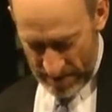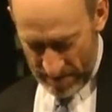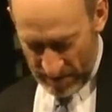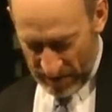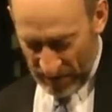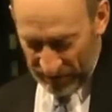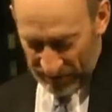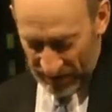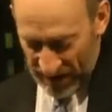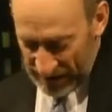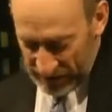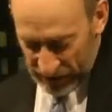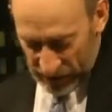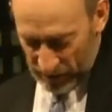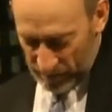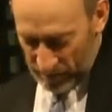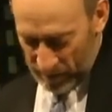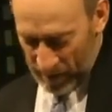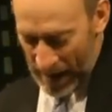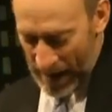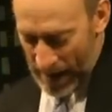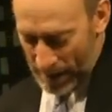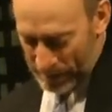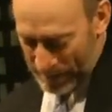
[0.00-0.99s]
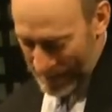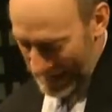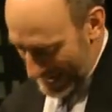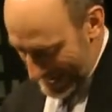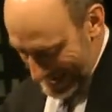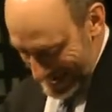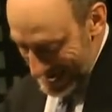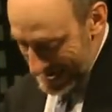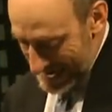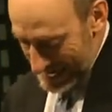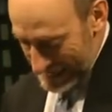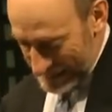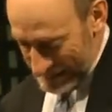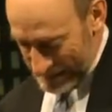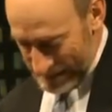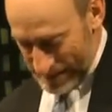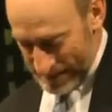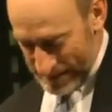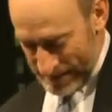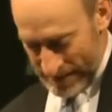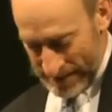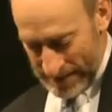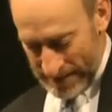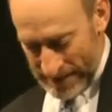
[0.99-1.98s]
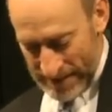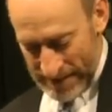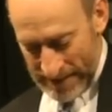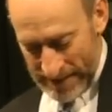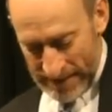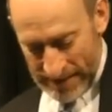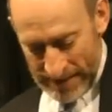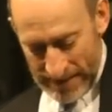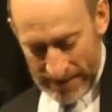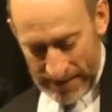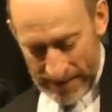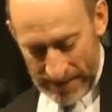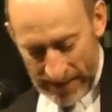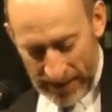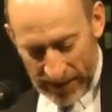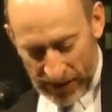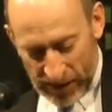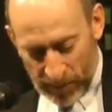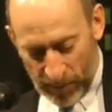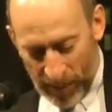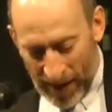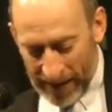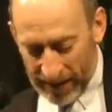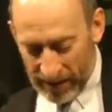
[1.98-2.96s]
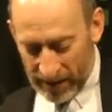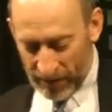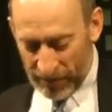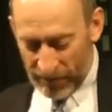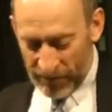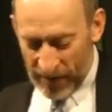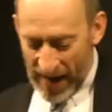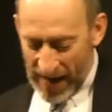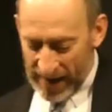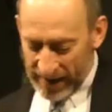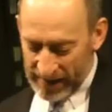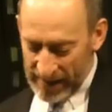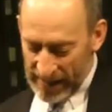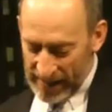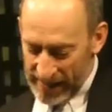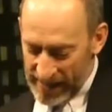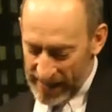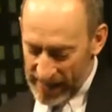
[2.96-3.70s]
Professor Pappé, despite the fact that